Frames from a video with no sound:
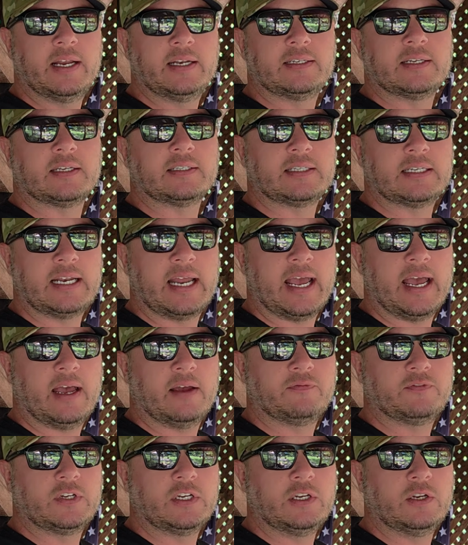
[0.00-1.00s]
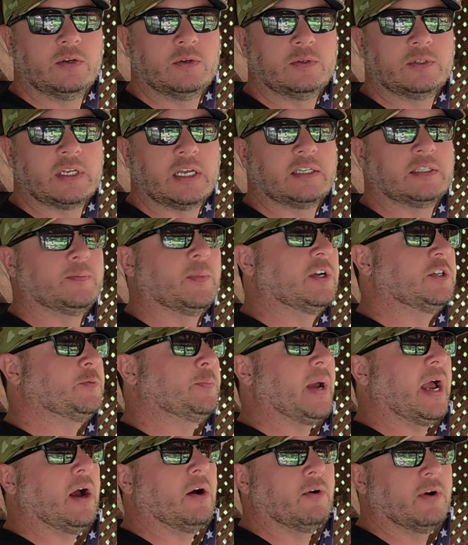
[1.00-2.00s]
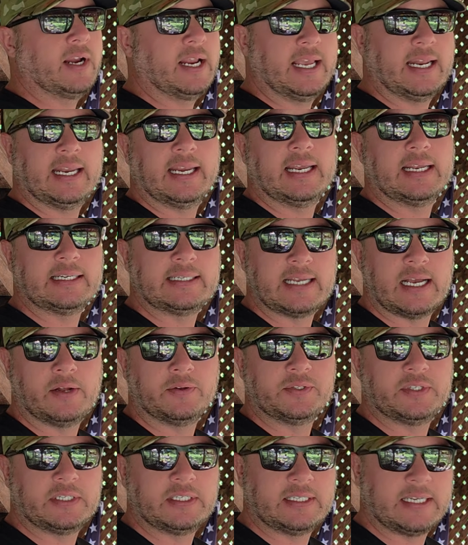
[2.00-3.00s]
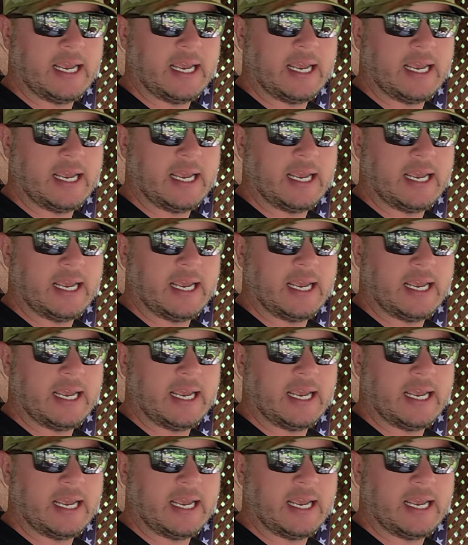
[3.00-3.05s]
it doesn't have to use as much power getting it down to